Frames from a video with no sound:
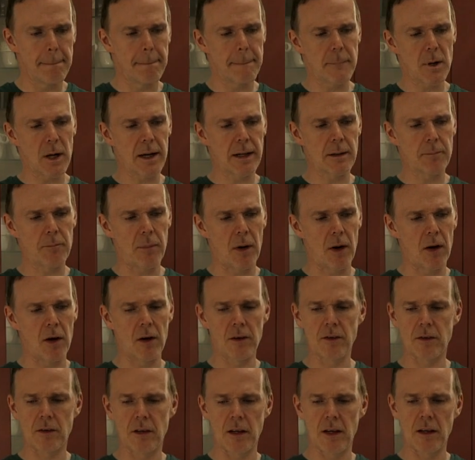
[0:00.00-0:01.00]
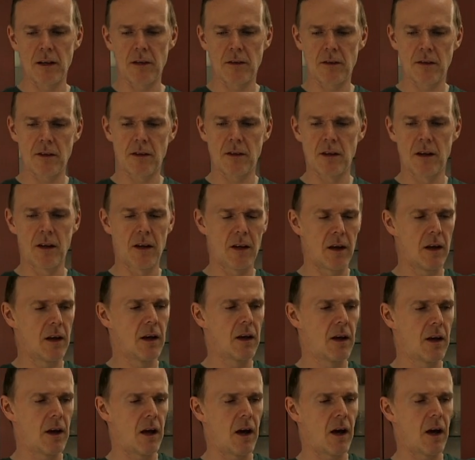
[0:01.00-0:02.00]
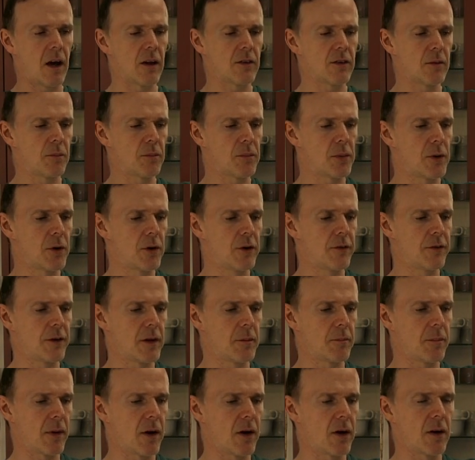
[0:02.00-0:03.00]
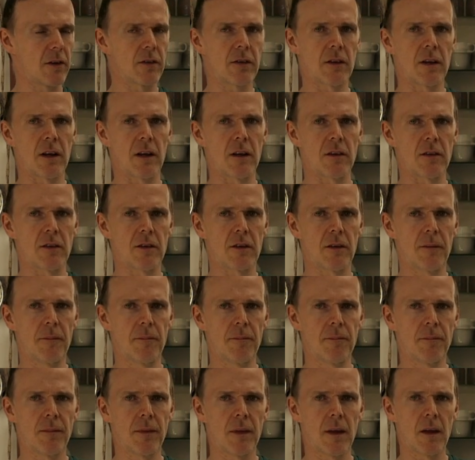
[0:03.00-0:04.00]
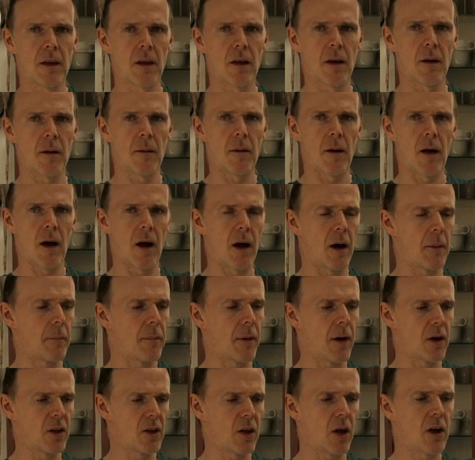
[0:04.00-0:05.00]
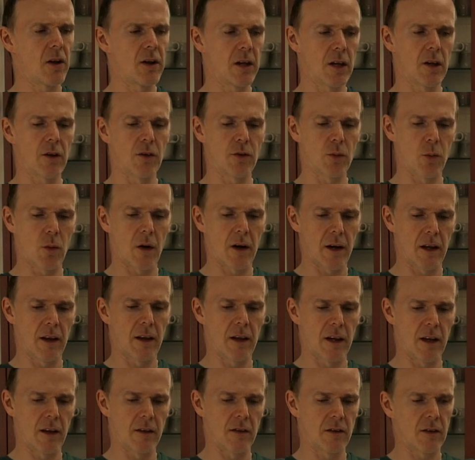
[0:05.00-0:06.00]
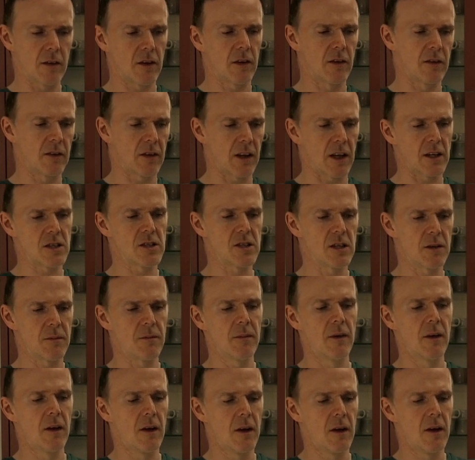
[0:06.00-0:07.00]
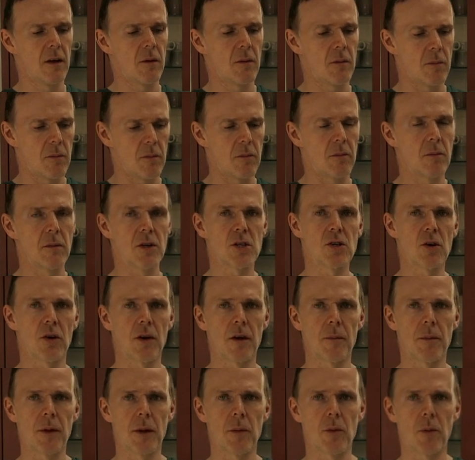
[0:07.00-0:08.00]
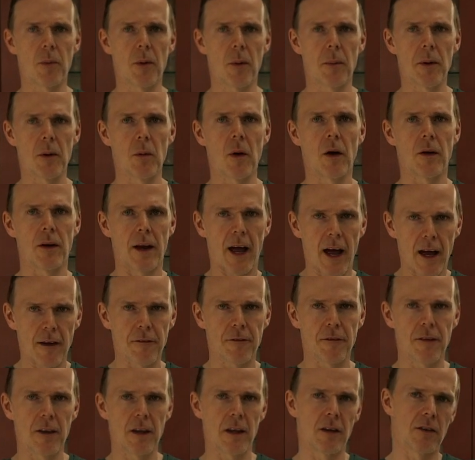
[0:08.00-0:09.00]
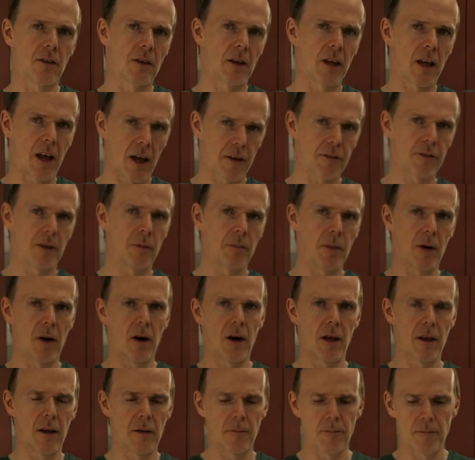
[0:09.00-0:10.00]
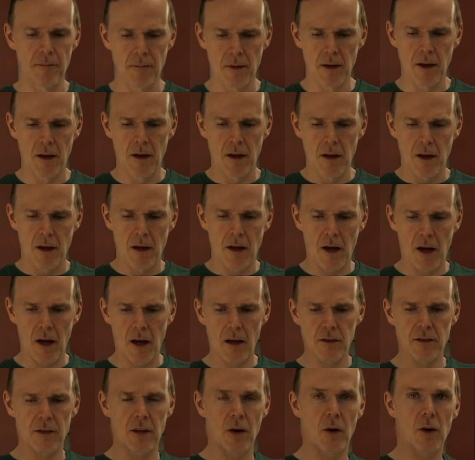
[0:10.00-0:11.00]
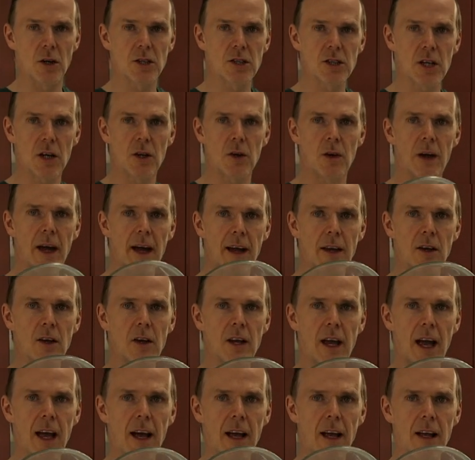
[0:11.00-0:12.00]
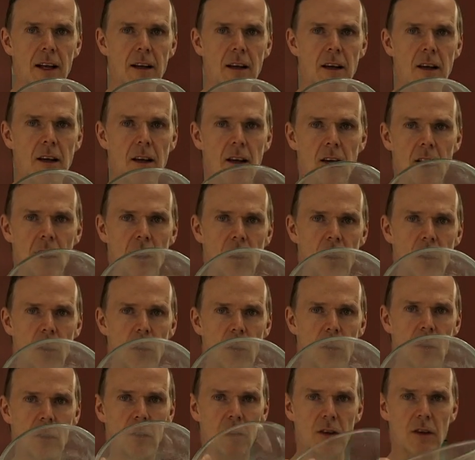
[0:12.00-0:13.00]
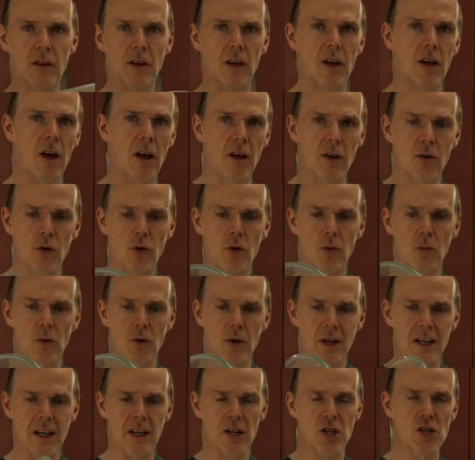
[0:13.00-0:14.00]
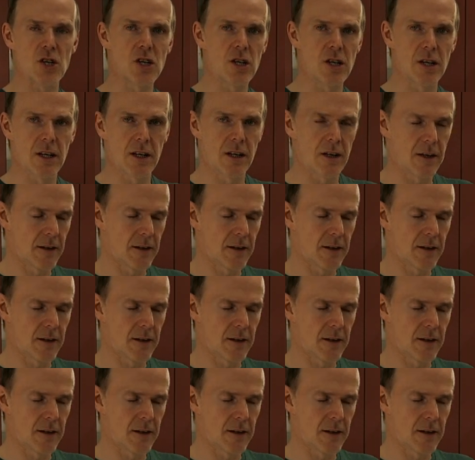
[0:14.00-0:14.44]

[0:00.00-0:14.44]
bread baskets, some proving baskets, but I use one of these because actually the majority of people probably won't have these and you have to buy them. So I'll show you how you can use just a normal dish.